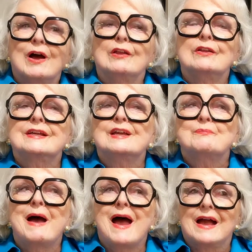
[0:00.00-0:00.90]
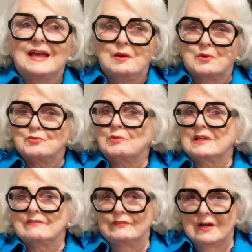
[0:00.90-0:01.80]
Well, looking back, it was
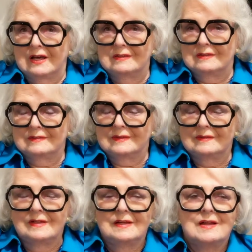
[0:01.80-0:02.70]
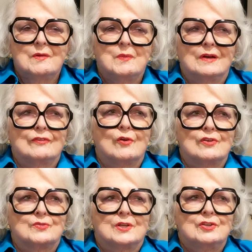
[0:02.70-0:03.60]
really fun. But of
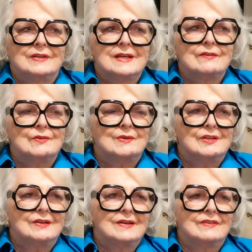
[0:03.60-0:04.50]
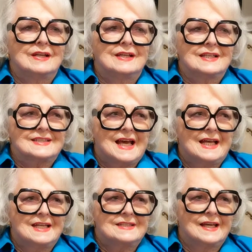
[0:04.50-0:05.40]
course, when you live in a little
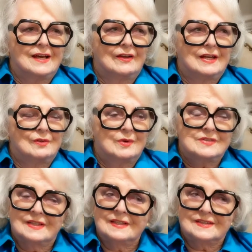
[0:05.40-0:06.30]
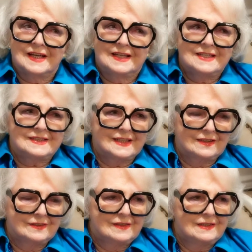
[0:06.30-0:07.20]
tiny town, and it was a little tiny
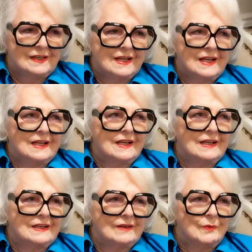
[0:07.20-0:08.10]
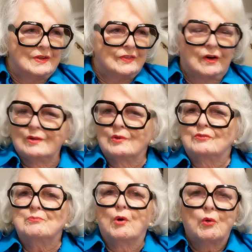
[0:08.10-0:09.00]
town, we thought it
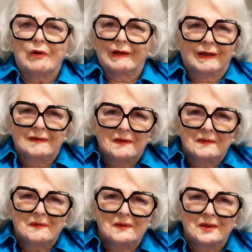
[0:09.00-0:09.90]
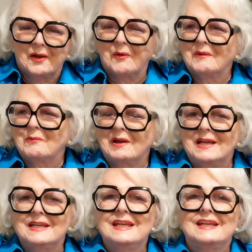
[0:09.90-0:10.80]
was boring. You know,
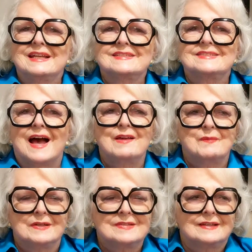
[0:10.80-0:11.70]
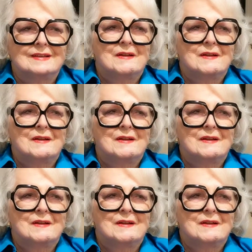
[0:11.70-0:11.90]
we needed excitement.